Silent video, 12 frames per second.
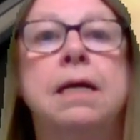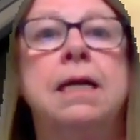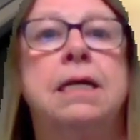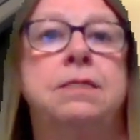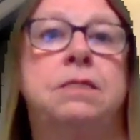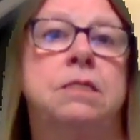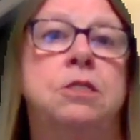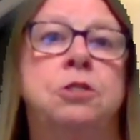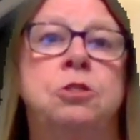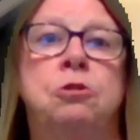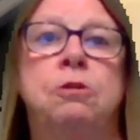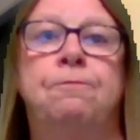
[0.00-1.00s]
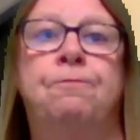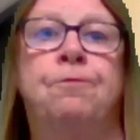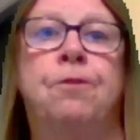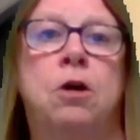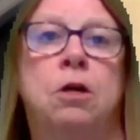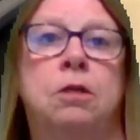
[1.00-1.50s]
As the soot
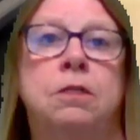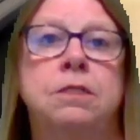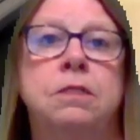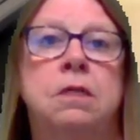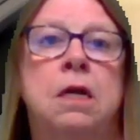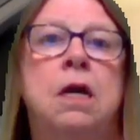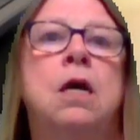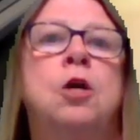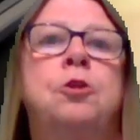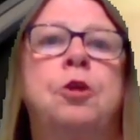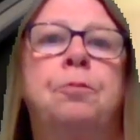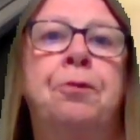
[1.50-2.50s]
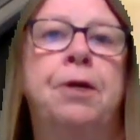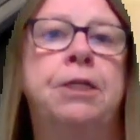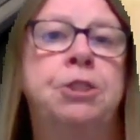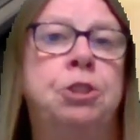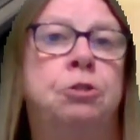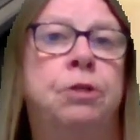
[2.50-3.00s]
falls, the
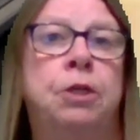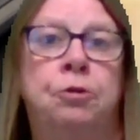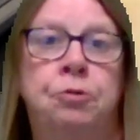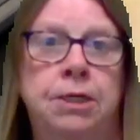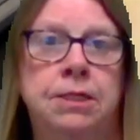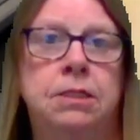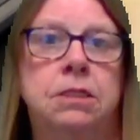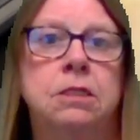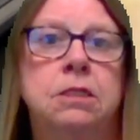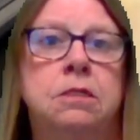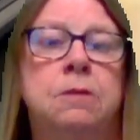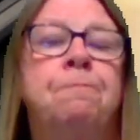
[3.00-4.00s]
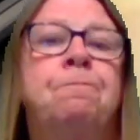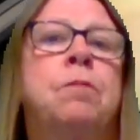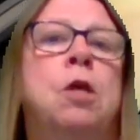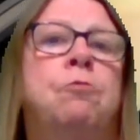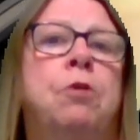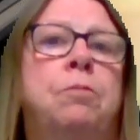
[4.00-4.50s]
pressure increases
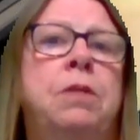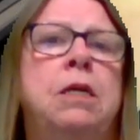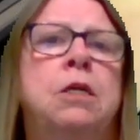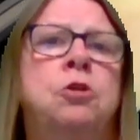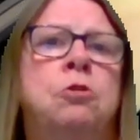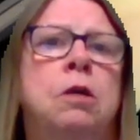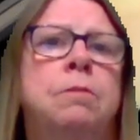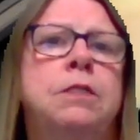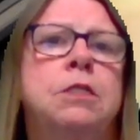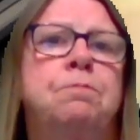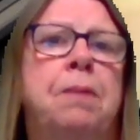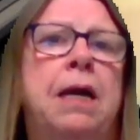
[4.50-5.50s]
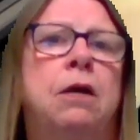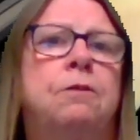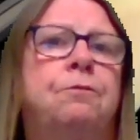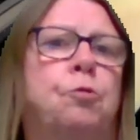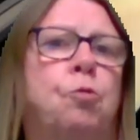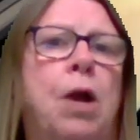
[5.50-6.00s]
from the enormous amount
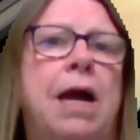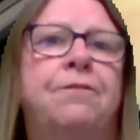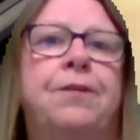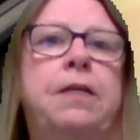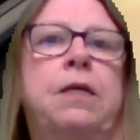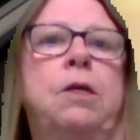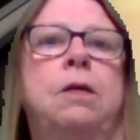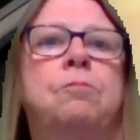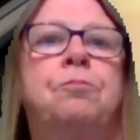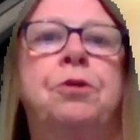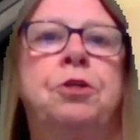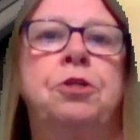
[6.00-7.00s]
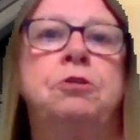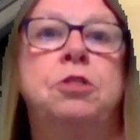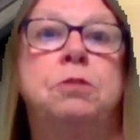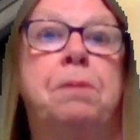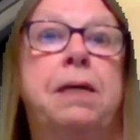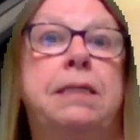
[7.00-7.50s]
of gravity
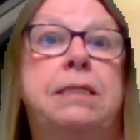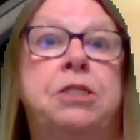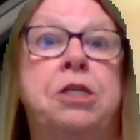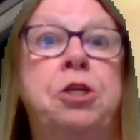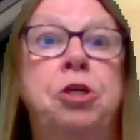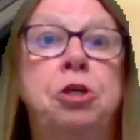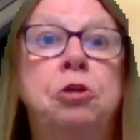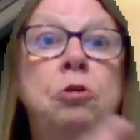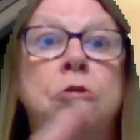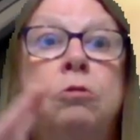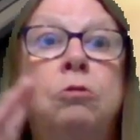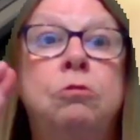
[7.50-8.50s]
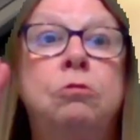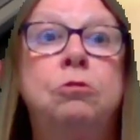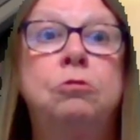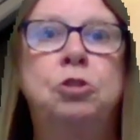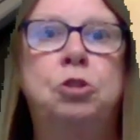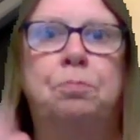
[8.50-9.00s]
produced by this
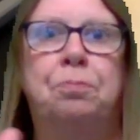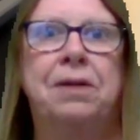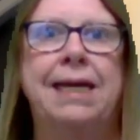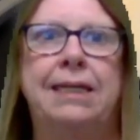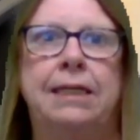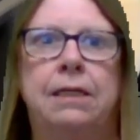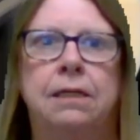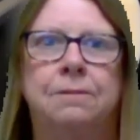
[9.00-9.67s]
huge planet.